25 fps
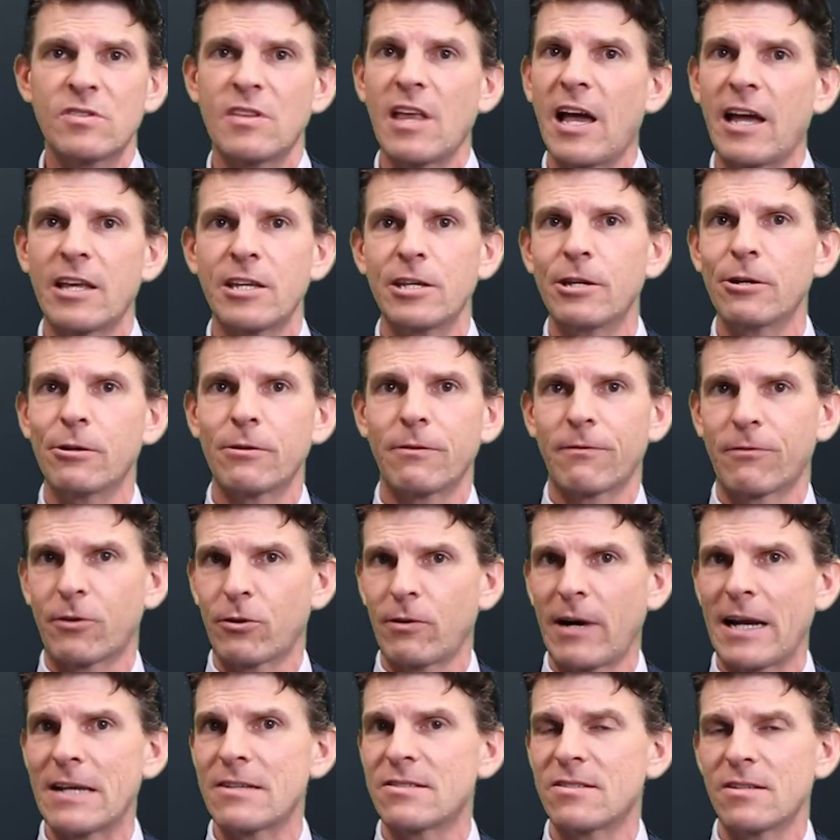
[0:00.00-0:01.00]
that year of
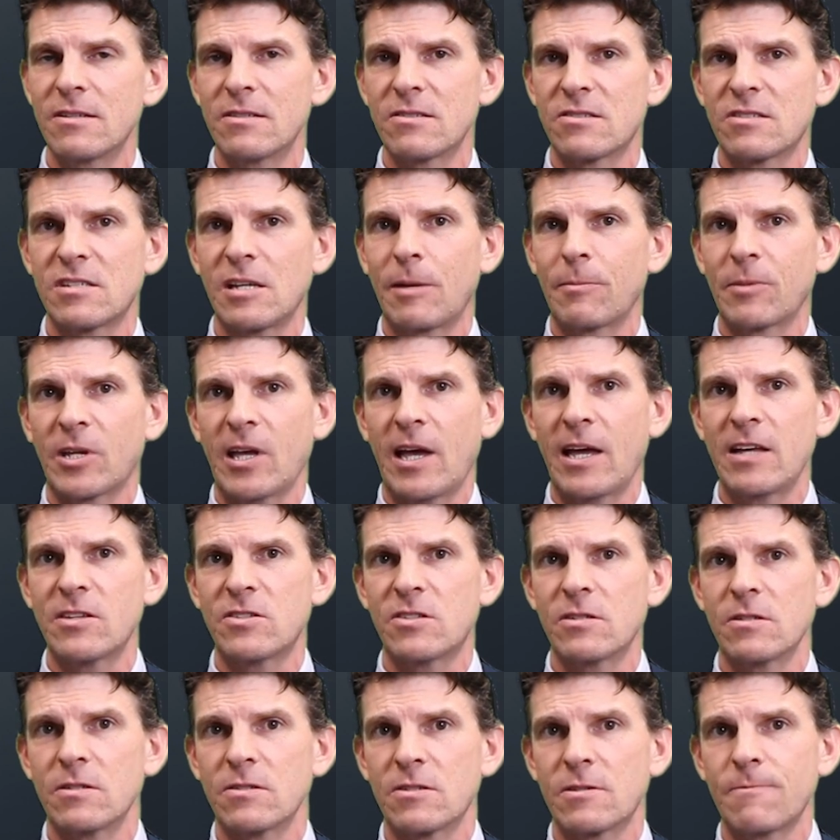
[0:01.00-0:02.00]
grace in some
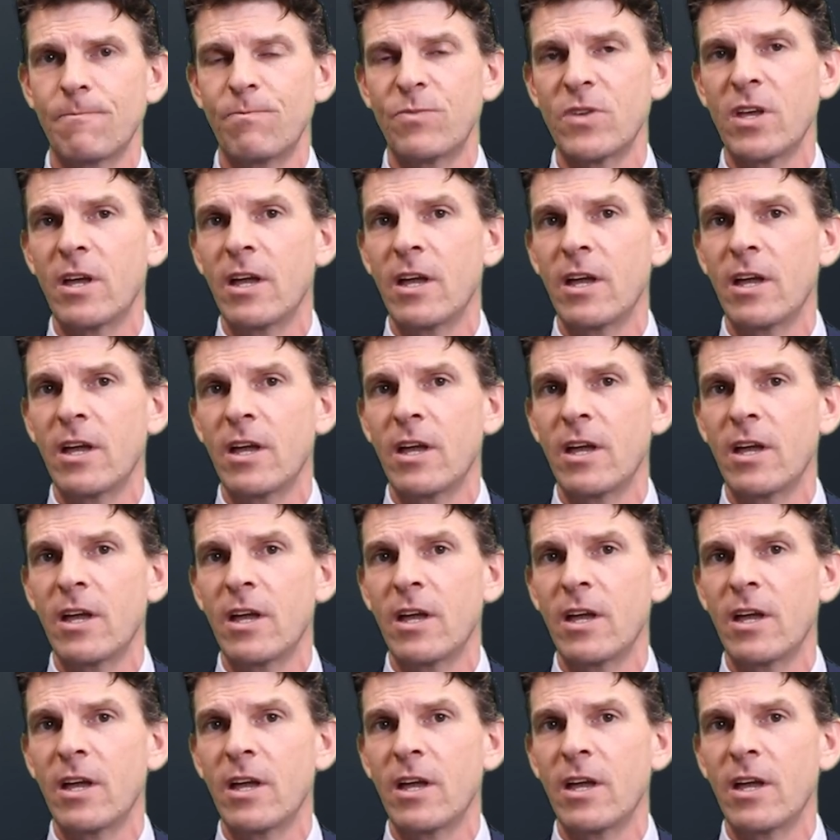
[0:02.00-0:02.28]
cases.